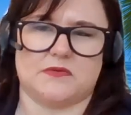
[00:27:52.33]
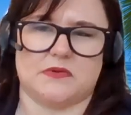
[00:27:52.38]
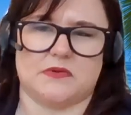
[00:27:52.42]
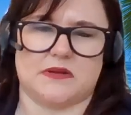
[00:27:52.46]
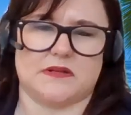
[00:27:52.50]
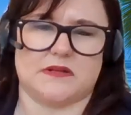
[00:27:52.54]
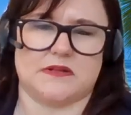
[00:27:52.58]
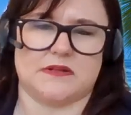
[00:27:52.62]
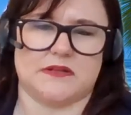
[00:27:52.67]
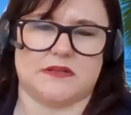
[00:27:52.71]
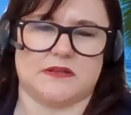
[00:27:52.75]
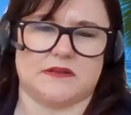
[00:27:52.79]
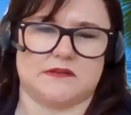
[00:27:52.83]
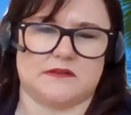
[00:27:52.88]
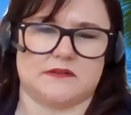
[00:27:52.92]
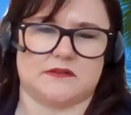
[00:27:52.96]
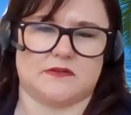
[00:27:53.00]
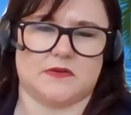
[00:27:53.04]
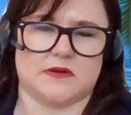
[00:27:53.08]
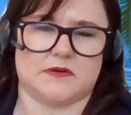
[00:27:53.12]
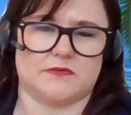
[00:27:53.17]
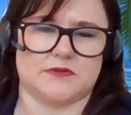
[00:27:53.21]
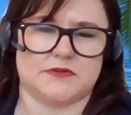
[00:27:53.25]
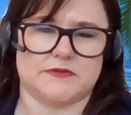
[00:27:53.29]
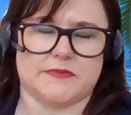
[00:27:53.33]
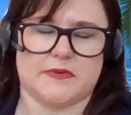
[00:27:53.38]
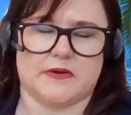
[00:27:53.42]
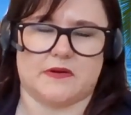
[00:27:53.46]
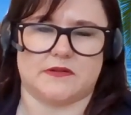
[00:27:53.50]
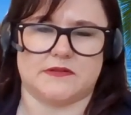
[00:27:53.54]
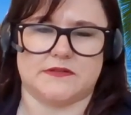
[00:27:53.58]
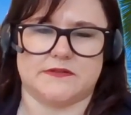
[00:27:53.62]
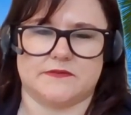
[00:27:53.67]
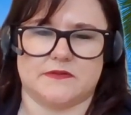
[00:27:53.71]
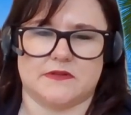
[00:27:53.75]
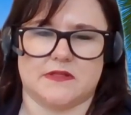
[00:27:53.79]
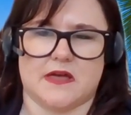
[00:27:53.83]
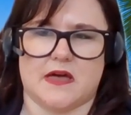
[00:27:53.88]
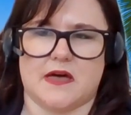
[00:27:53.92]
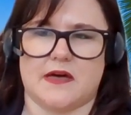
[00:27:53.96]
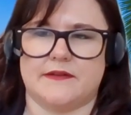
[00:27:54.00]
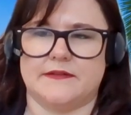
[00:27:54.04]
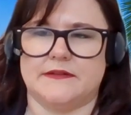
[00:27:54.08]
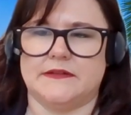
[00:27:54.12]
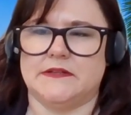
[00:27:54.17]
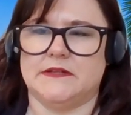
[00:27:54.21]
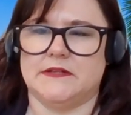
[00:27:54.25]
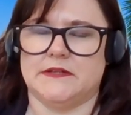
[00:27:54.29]
quickly and a quick response for
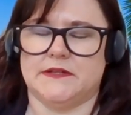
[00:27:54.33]
that?